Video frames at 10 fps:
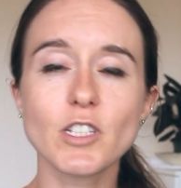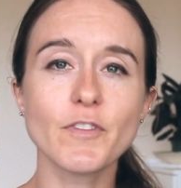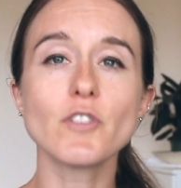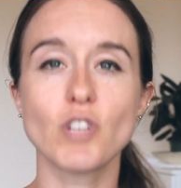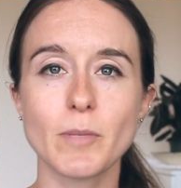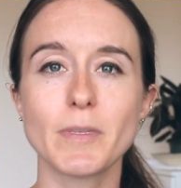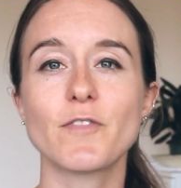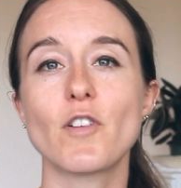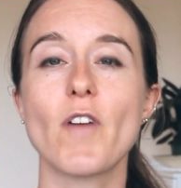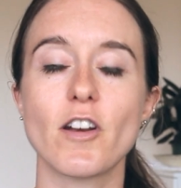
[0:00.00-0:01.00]
a few treatments
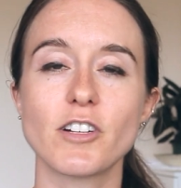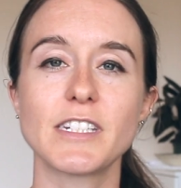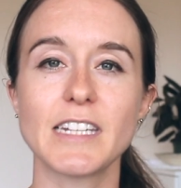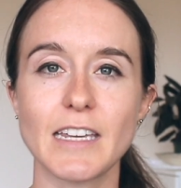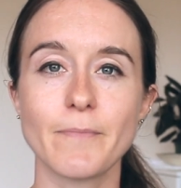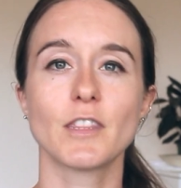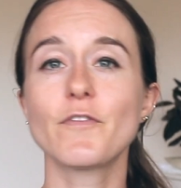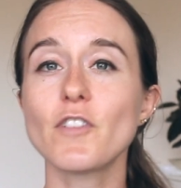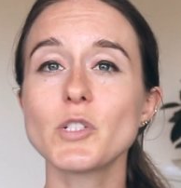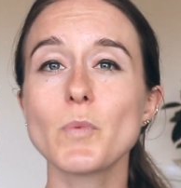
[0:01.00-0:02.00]
for runner's knee. The
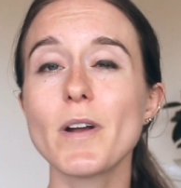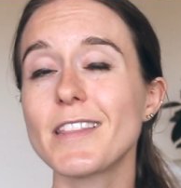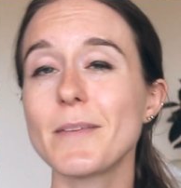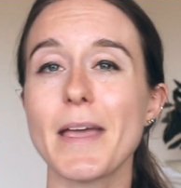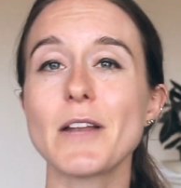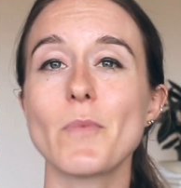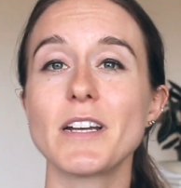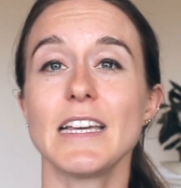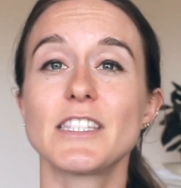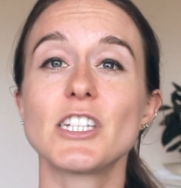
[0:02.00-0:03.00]
first one and the main
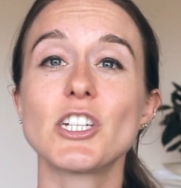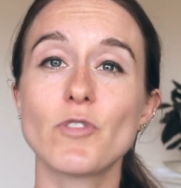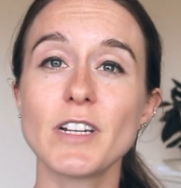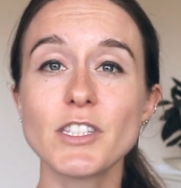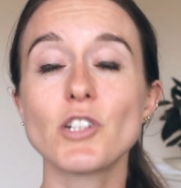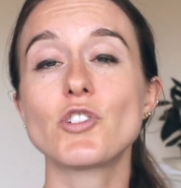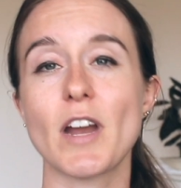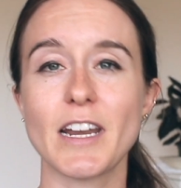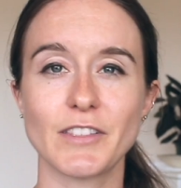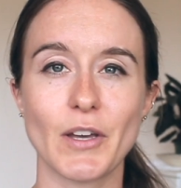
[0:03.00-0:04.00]
one is to decrease your
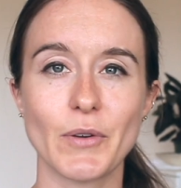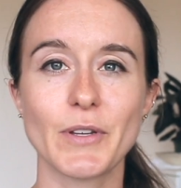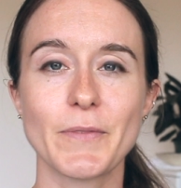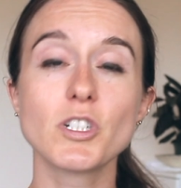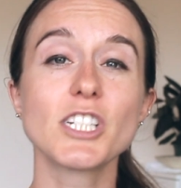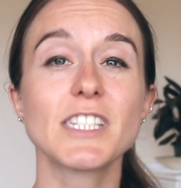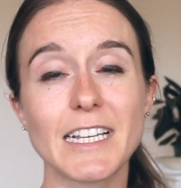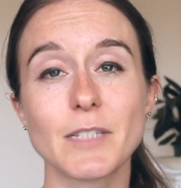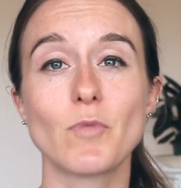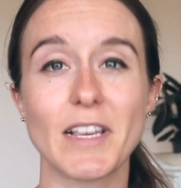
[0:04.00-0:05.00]
training load, or just
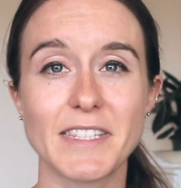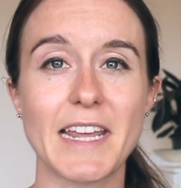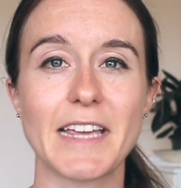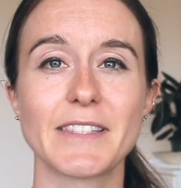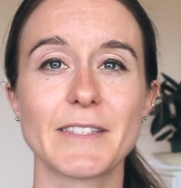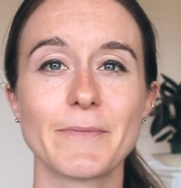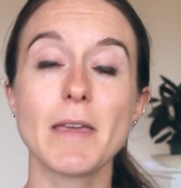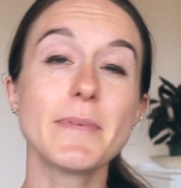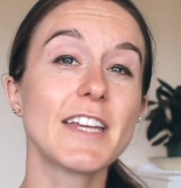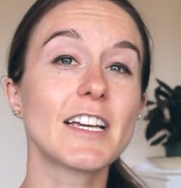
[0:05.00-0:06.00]
take some rest days.
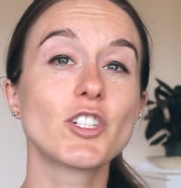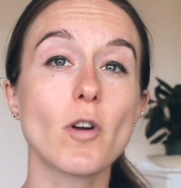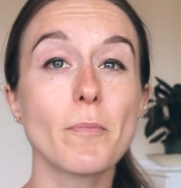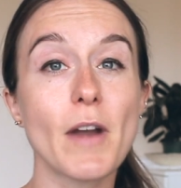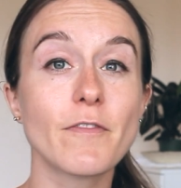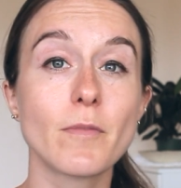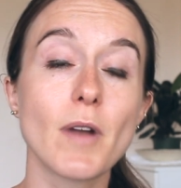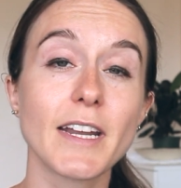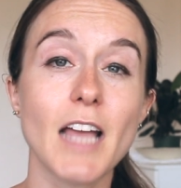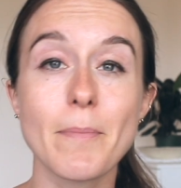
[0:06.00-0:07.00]
Maybe take a short break from
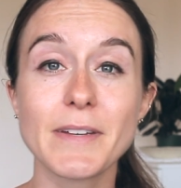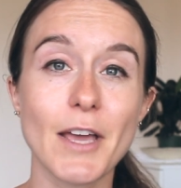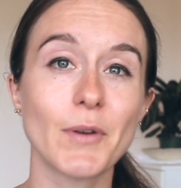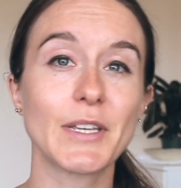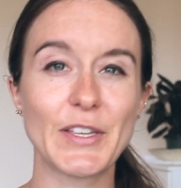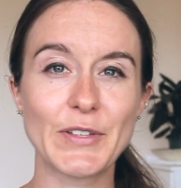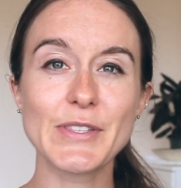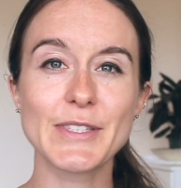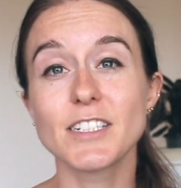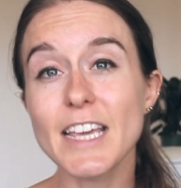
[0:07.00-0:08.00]
running up and down
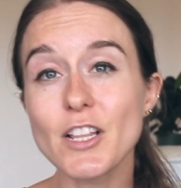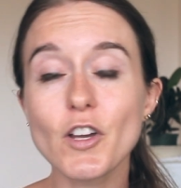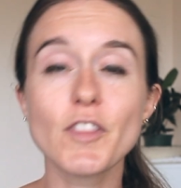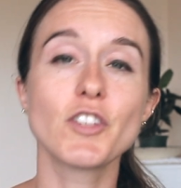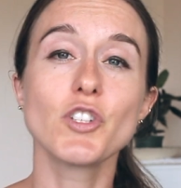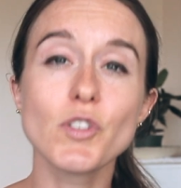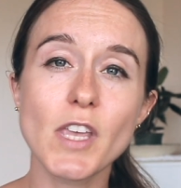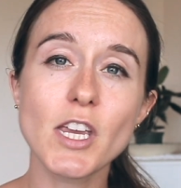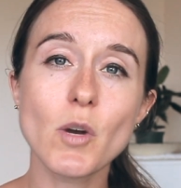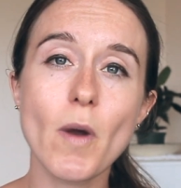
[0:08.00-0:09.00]
hills. Take a look at the shoes
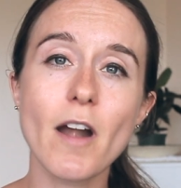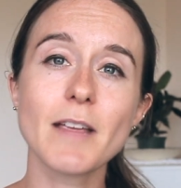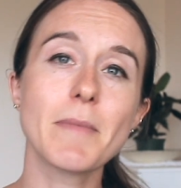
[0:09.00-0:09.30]
that you're wearing.